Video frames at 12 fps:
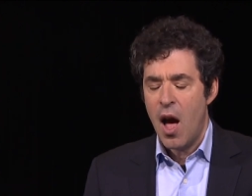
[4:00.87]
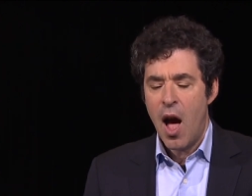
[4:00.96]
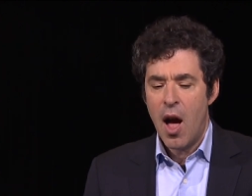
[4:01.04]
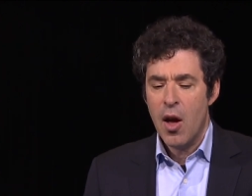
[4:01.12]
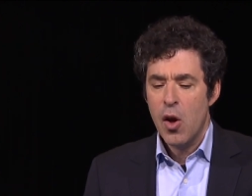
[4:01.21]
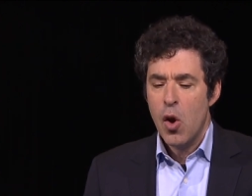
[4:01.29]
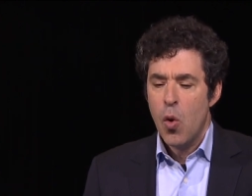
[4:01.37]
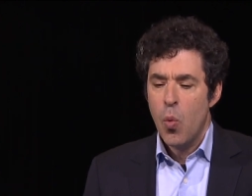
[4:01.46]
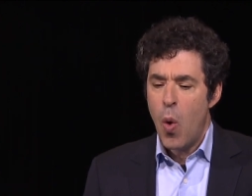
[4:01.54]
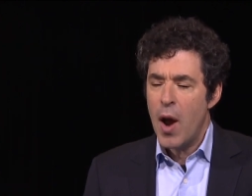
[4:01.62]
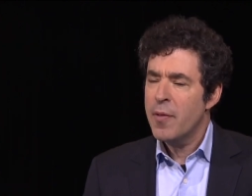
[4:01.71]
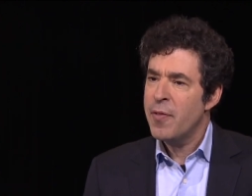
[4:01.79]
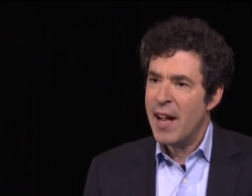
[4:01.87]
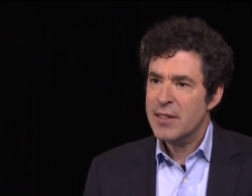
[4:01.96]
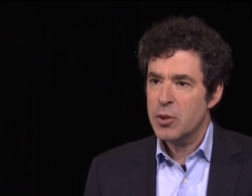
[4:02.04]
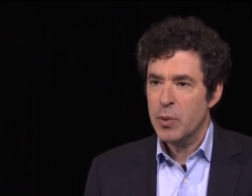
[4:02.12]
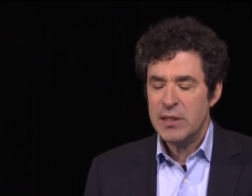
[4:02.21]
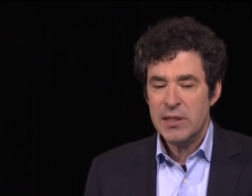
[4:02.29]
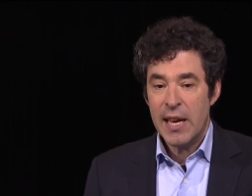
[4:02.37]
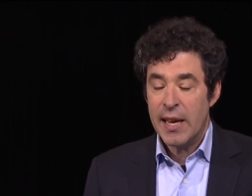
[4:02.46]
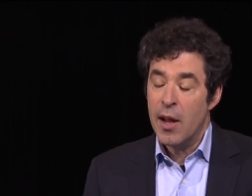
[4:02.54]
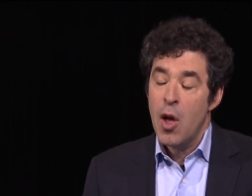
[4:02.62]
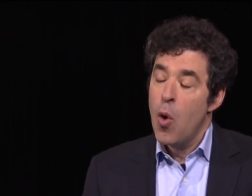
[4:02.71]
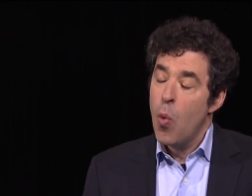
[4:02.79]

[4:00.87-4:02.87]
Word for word: Uh, what effects are we seeing?